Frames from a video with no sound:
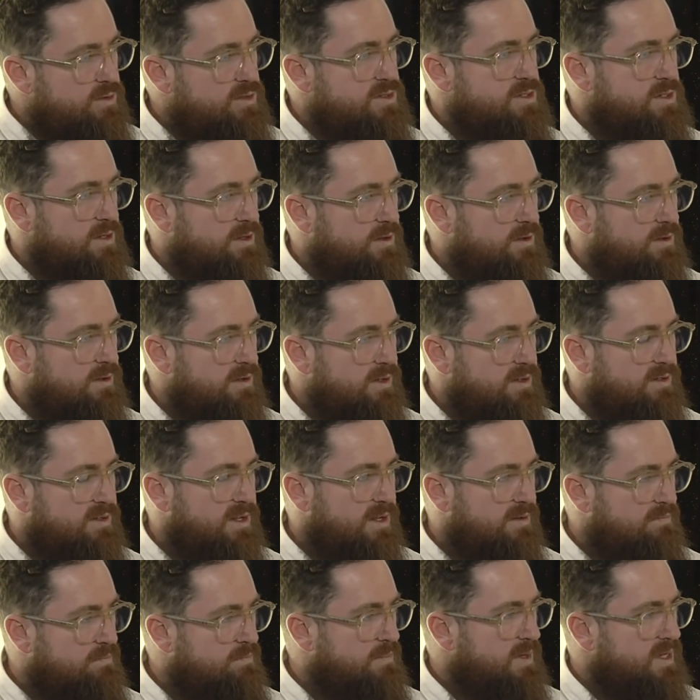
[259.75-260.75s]
So
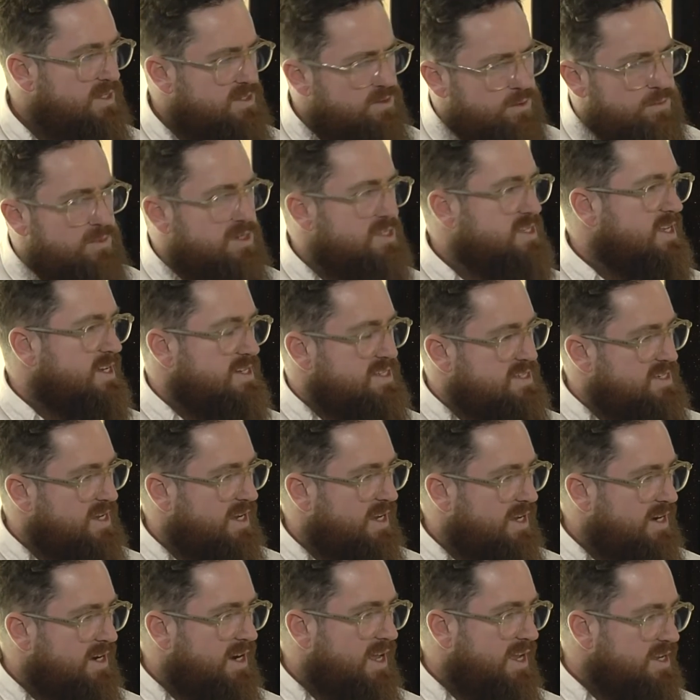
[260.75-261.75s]
it's almost like
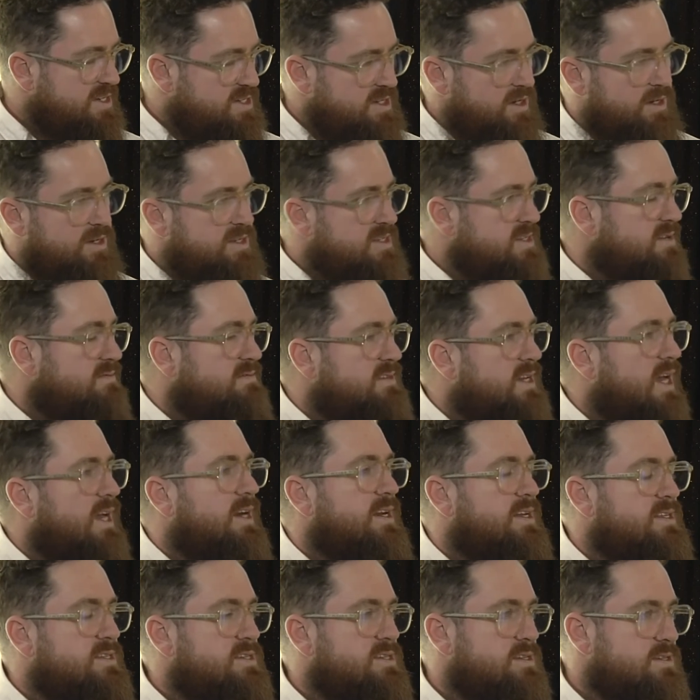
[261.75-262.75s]
second nature because I've done
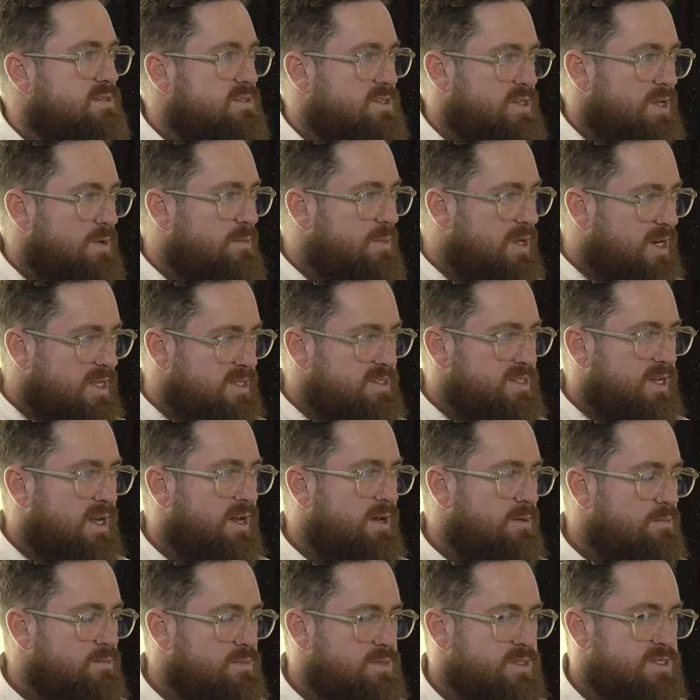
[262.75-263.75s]
it so many
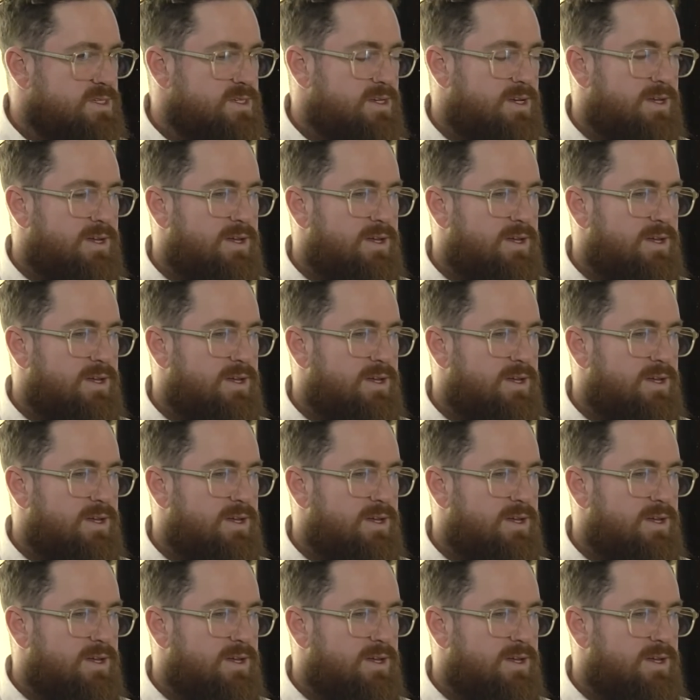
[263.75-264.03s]
times.